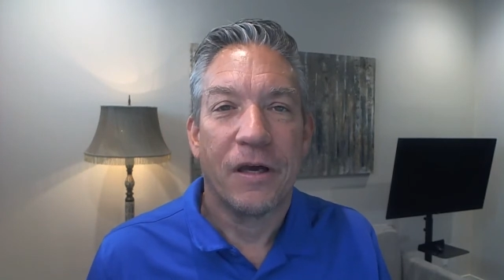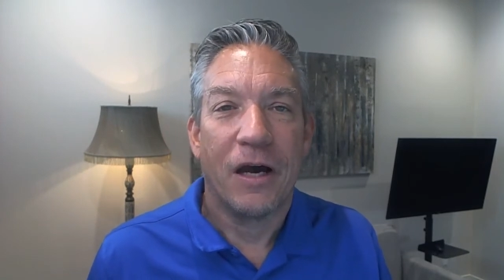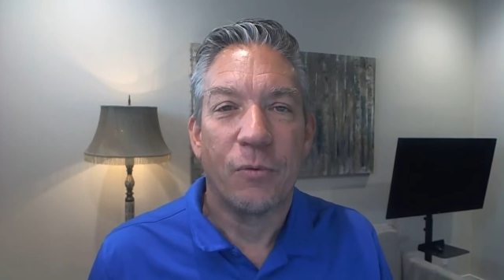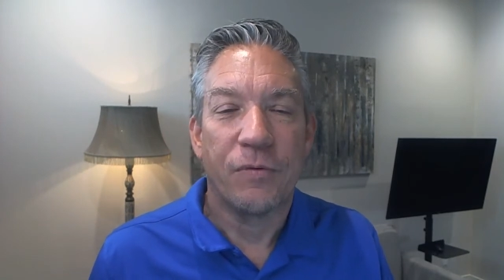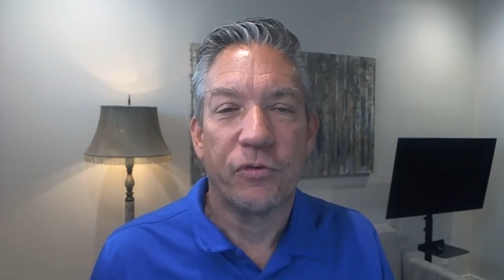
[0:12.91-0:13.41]

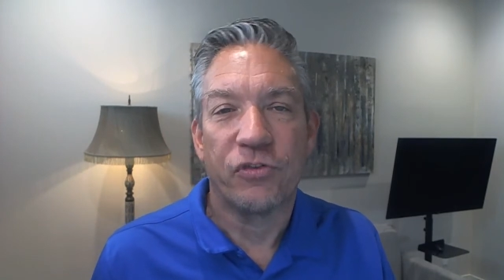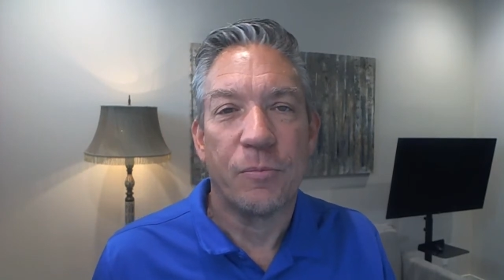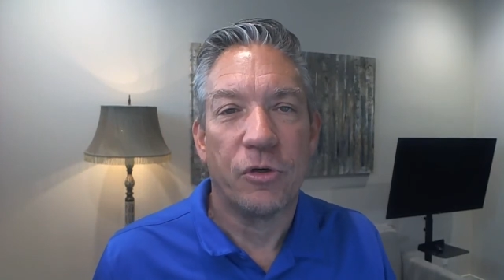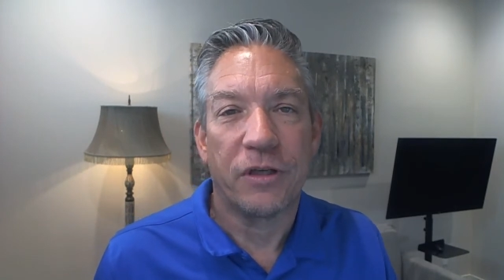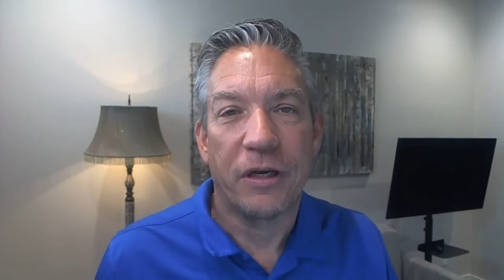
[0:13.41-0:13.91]
Uh, we've
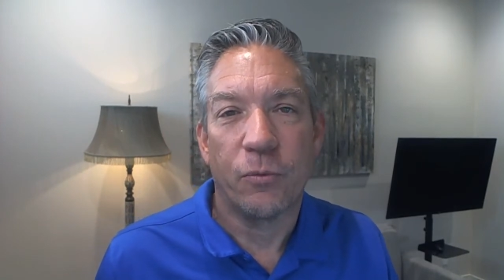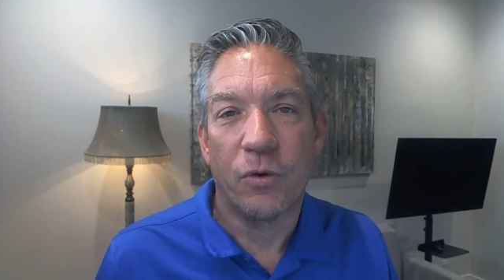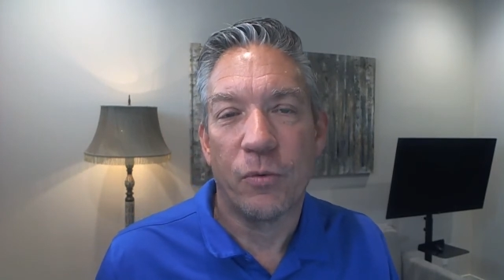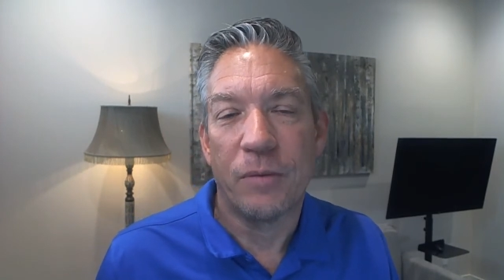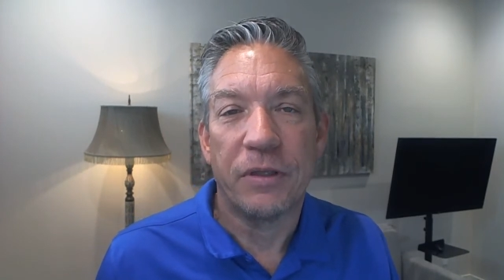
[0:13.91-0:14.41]
assembled
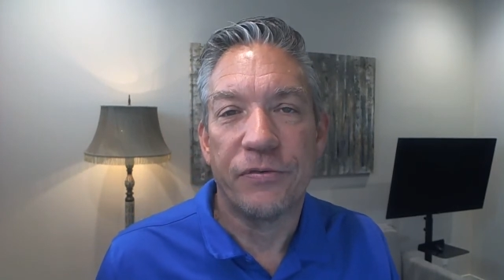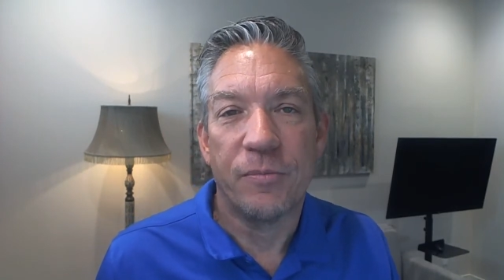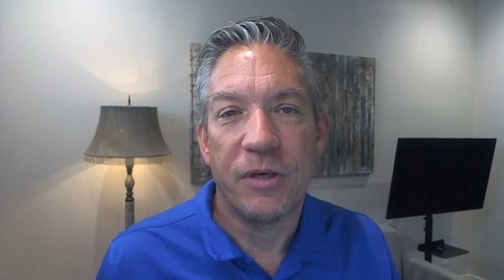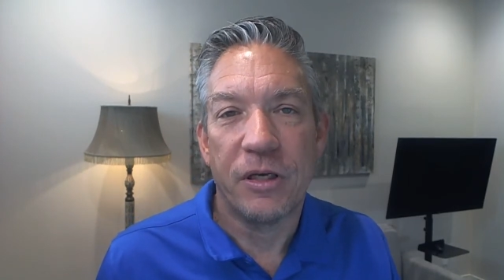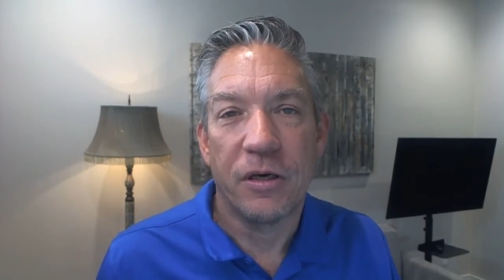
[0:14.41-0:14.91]
what we believe to
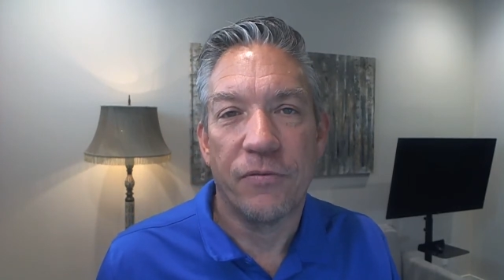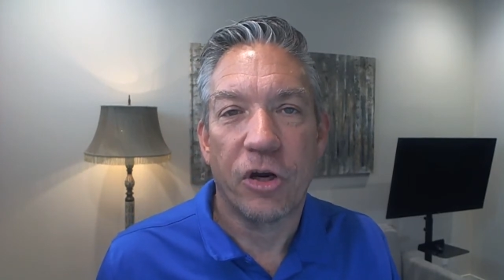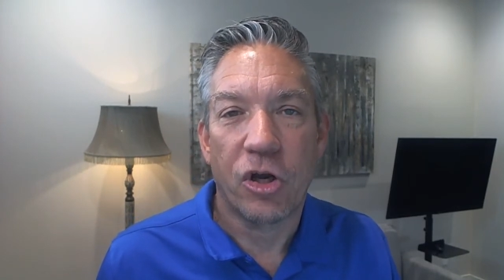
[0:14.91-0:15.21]
be a very